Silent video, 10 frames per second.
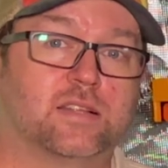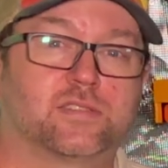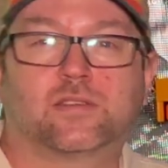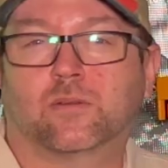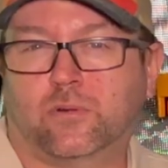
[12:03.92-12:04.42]
of
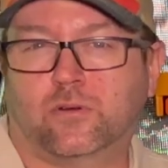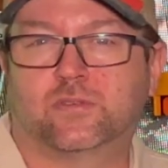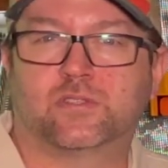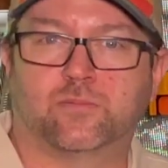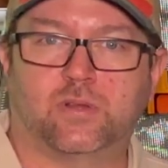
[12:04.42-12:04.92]

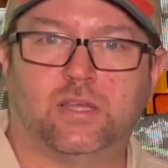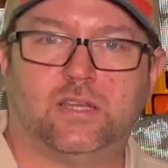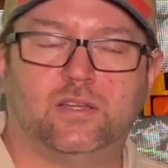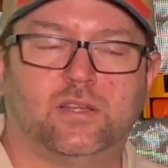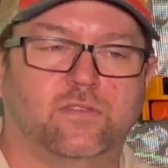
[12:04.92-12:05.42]
sunburns the
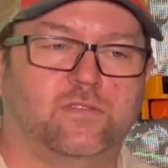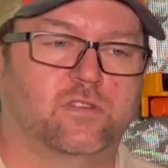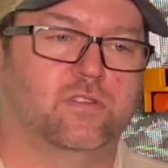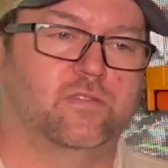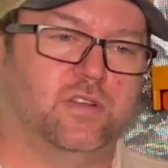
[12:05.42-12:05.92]
plant, and for
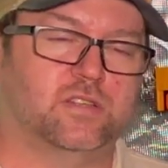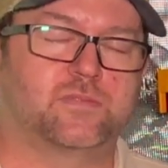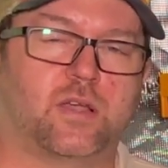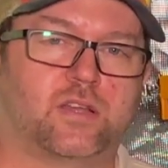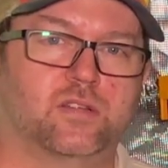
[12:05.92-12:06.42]
the defense
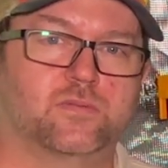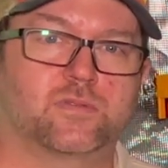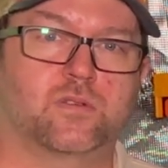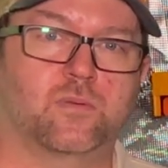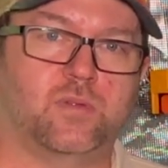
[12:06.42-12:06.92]

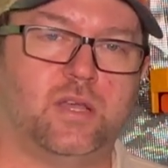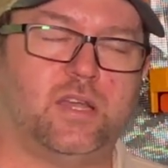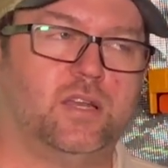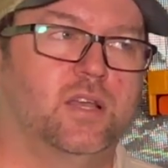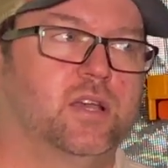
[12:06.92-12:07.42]
mechanisms of the
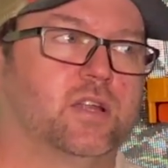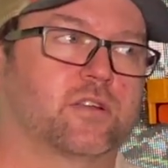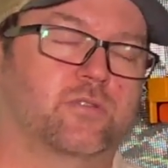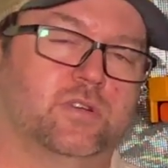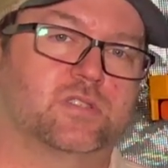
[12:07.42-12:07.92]
plant, it
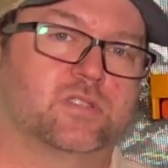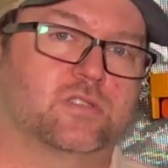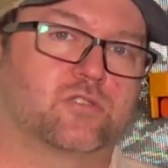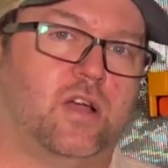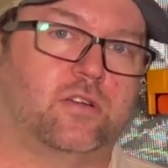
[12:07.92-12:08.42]
increases the
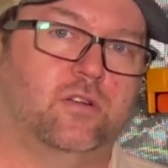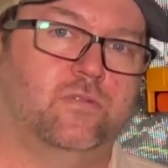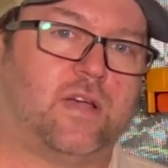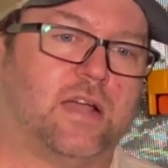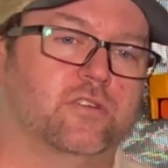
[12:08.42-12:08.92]
trichome
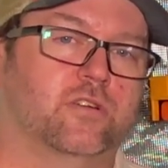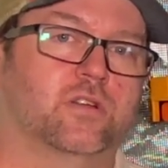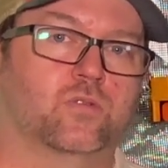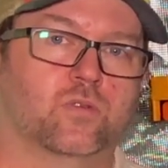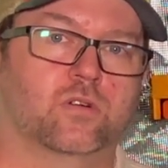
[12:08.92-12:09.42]
factor
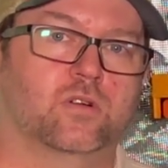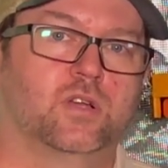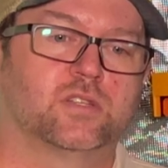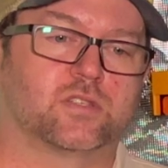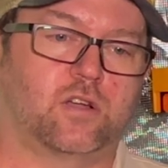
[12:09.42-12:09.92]
in order
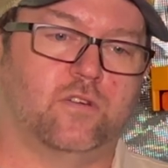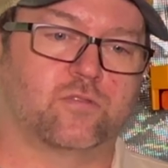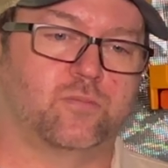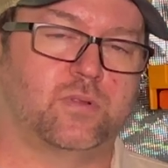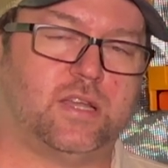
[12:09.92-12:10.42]
to cover
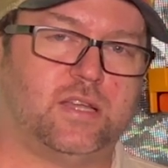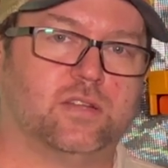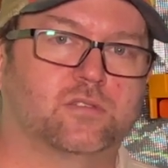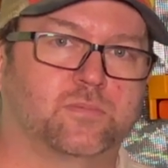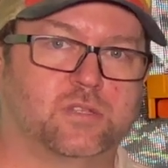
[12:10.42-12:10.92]
the
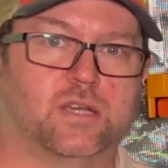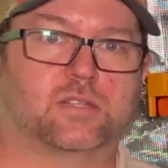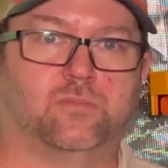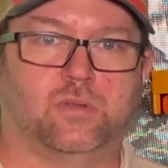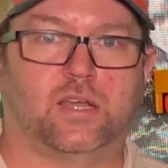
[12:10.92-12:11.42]
plant, to protect
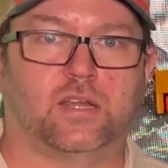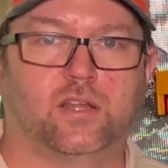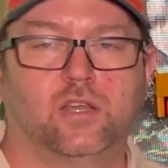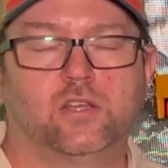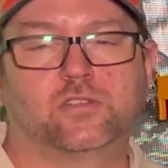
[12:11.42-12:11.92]
the plant.
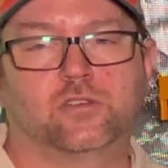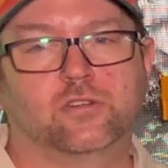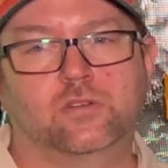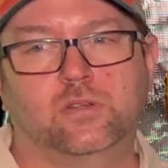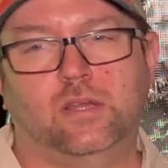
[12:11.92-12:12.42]
So
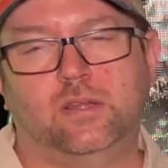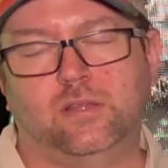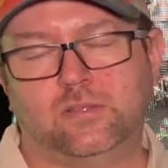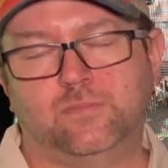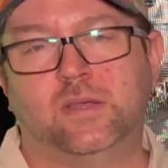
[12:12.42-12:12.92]
you're
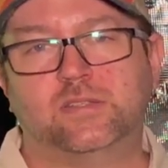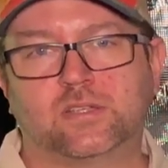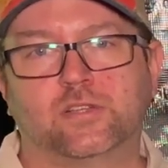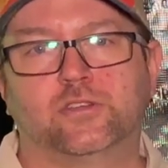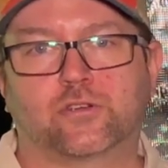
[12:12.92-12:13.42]

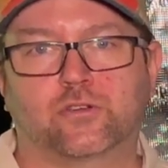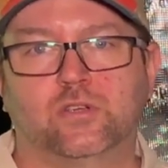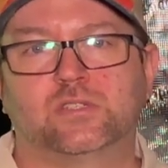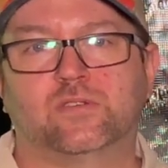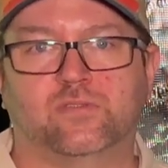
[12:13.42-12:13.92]

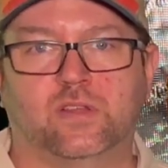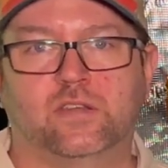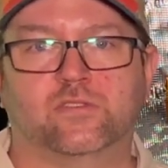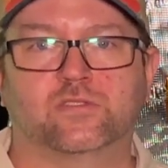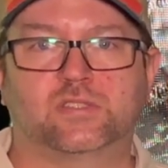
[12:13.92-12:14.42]
increasing
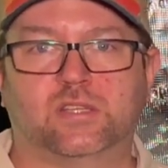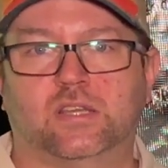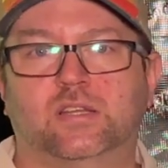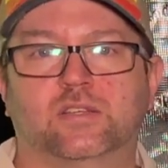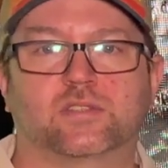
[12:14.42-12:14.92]
flavor,
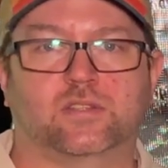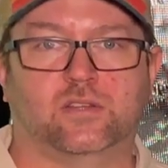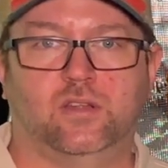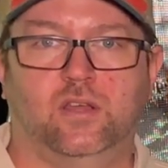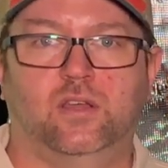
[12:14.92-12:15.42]
stickiness,
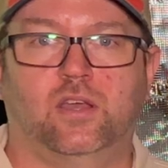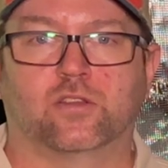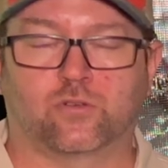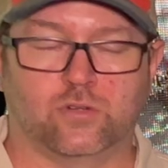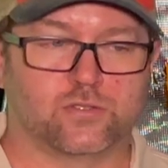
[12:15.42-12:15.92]
and
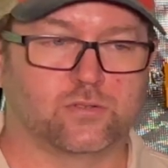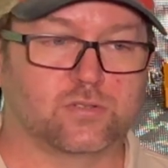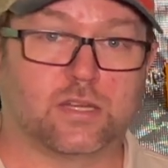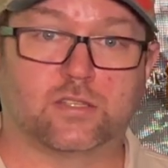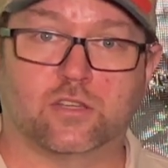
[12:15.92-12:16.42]
the crystals,
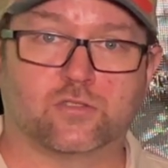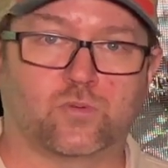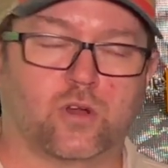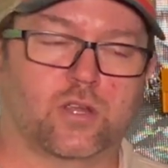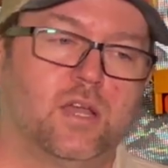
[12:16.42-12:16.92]
and it does
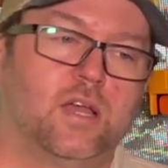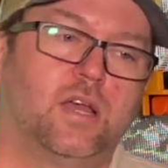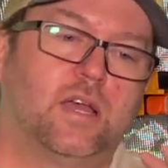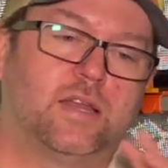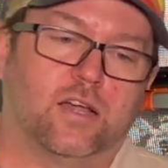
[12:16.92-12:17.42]
work.
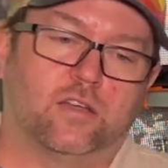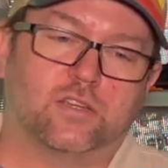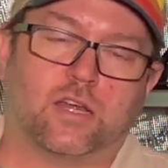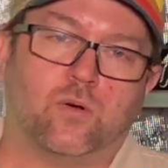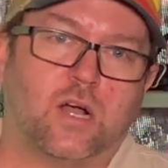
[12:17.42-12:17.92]
Now, you
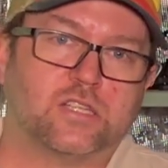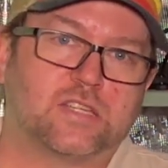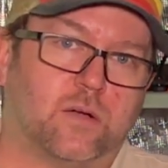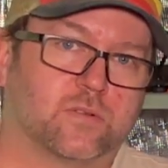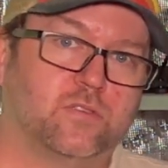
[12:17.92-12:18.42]
got to watch
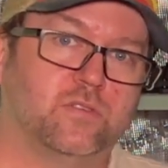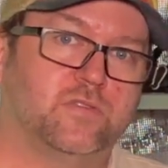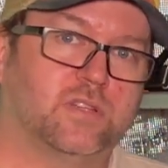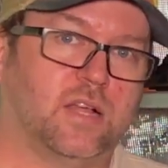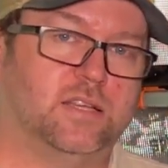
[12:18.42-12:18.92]
out with the
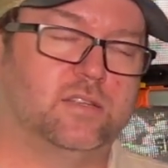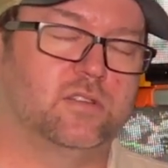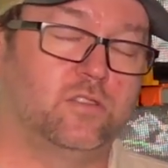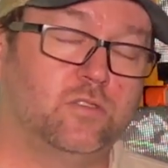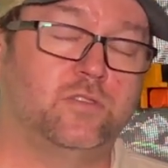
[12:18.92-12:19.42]

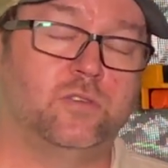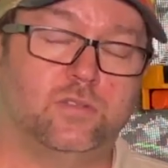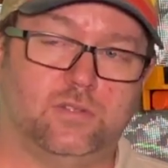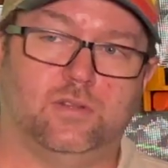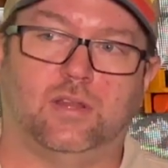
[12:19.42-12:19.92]

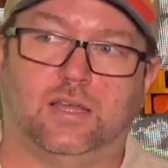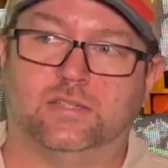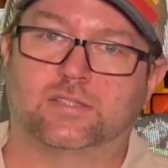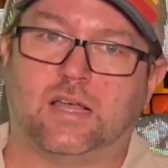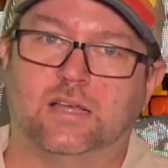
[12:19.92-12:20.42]
UV
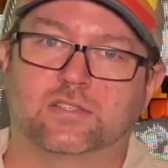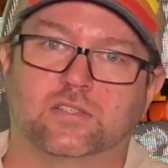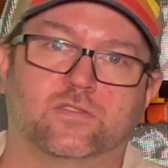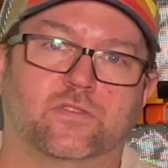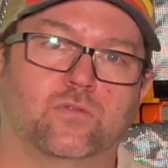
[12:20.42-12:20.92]
lights, guys,
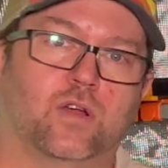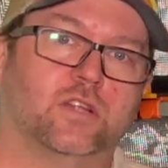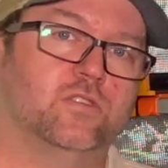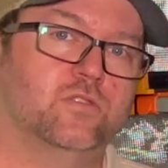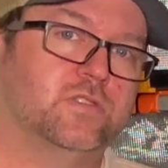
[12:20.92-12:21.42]
because if you're
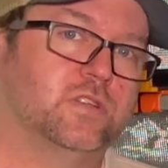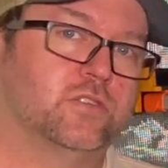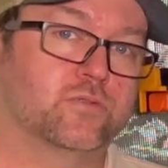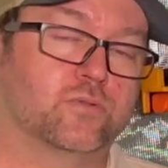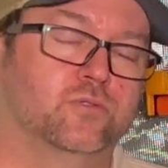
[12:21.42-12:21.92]
running UV in
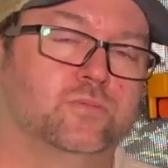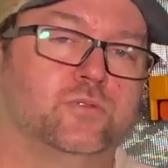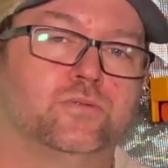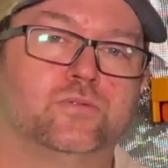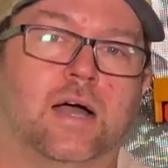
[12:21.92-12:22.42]
your room,
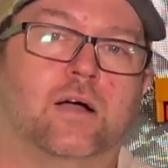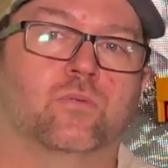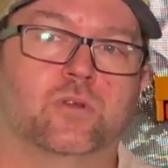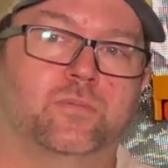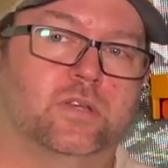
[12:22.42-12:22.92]
you do not
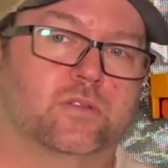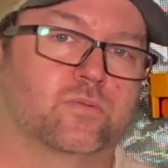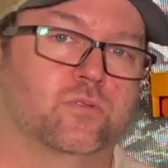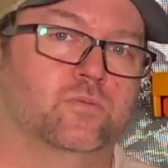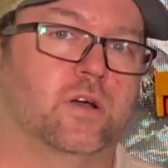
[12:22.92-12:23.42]
want to be in the
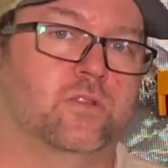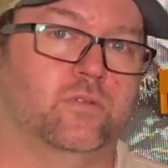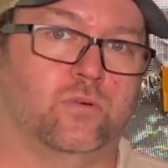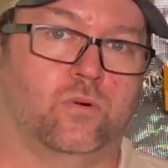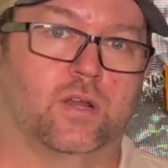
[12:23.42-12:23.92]
room while
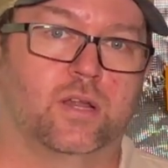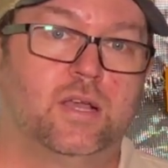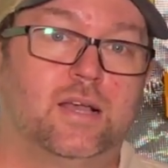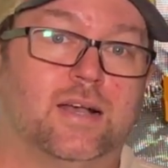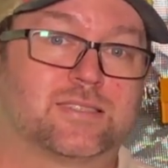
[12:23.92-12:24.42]
they're on,
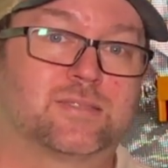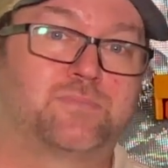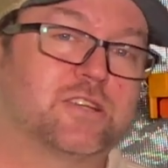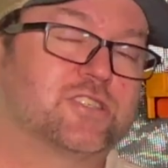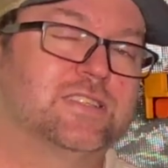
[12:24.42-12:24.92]

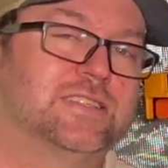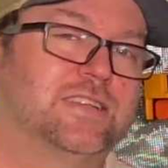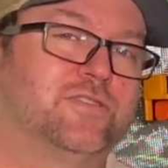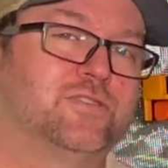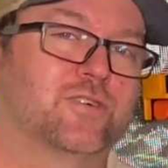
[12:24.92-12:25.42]
especially
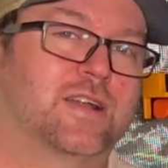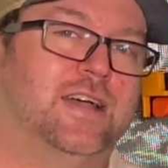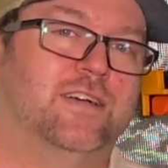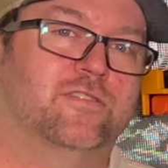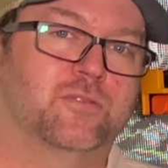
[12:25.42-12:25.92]
if you don't
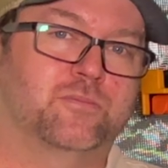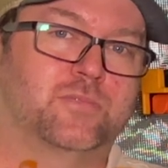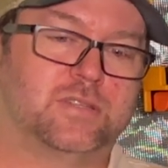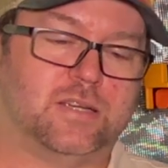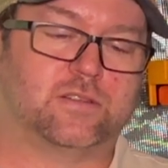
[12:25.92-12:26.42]
have
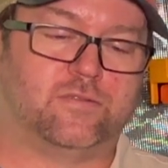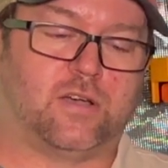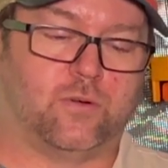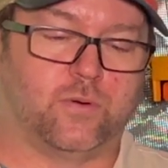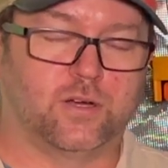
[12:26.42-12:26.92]
protective
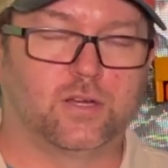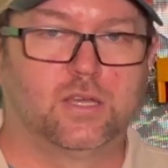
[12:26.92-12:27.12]
eyewear.